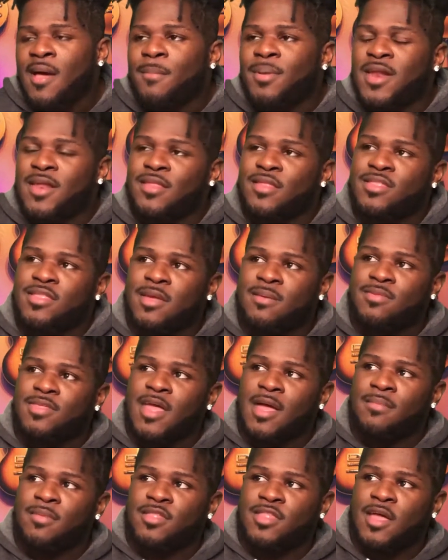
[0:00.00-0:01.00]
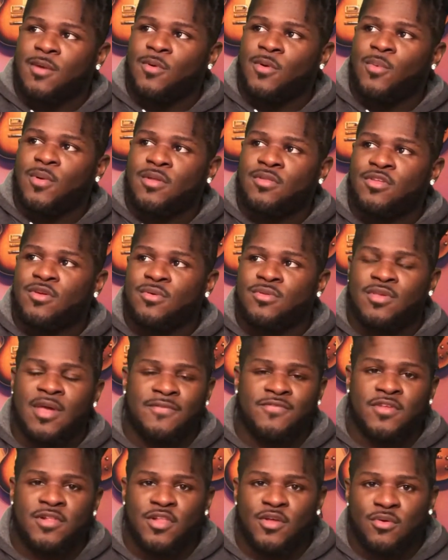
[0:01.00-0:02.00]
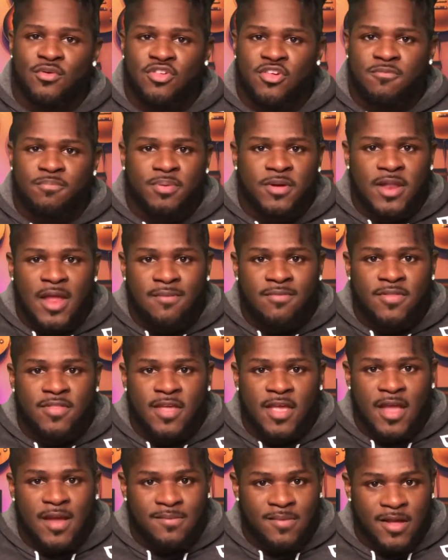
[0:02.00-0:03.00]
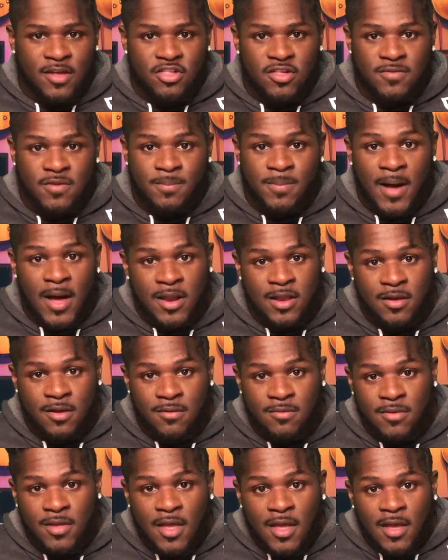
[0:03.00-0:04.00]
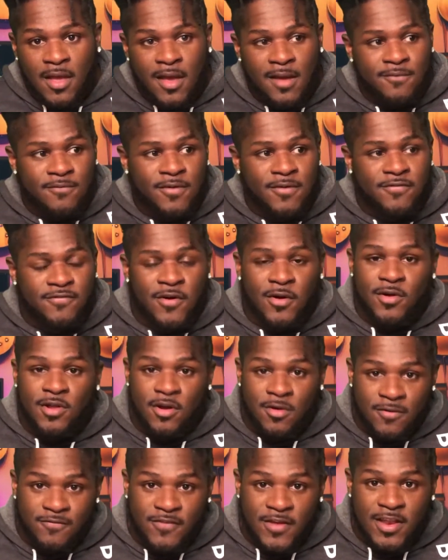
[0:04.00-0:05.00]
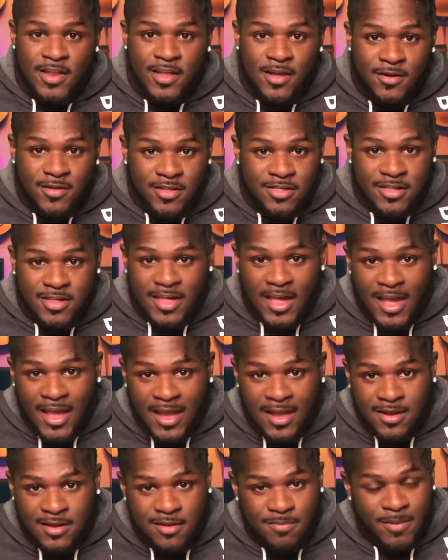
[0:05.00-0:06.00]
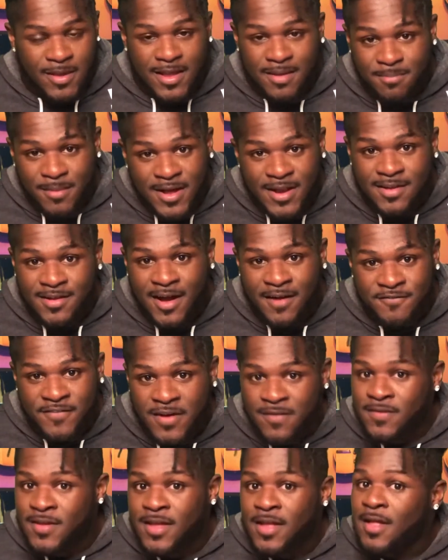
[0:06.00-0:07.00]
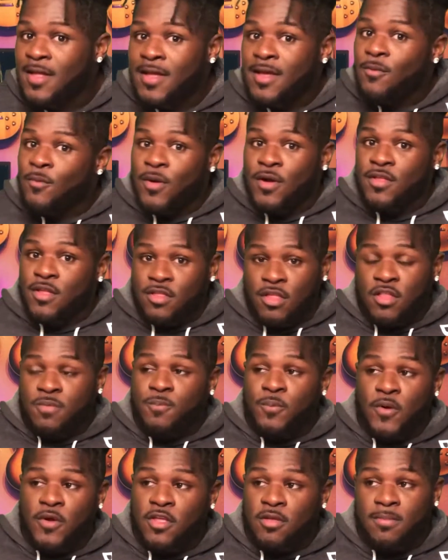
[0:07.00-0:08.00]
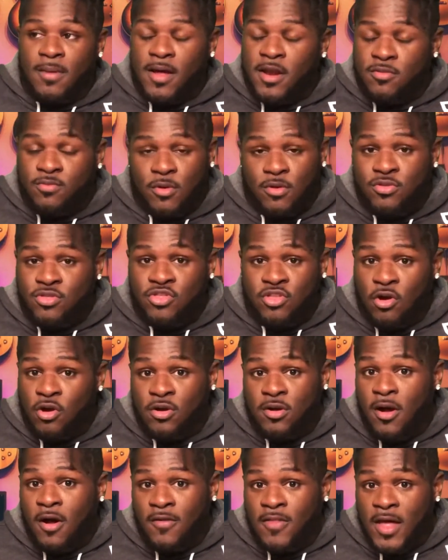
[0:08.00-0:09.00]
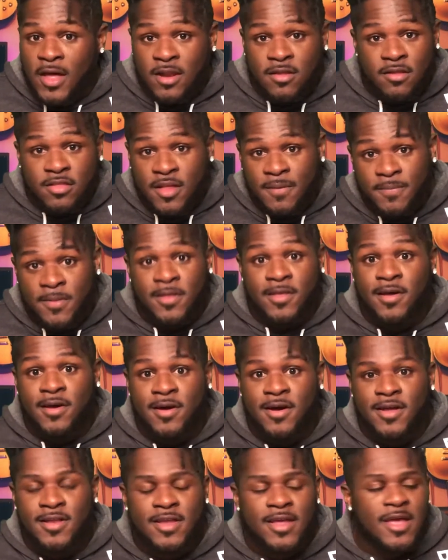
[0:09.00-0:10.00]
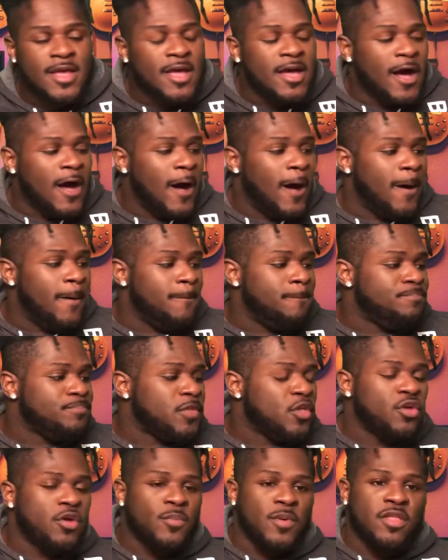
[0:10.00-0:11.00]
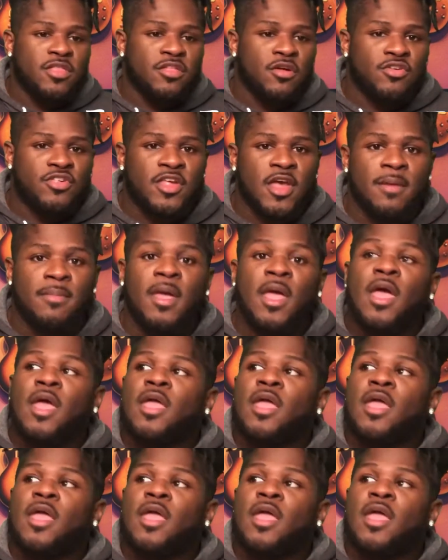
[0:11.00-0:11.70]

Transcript: But at the same time, it's like, well, what do you have to lose? You put everything, every inch of your body on every photo and video that you can. You're making money off of it. Well, at this point, you might as well turn all that into something good. You can research him,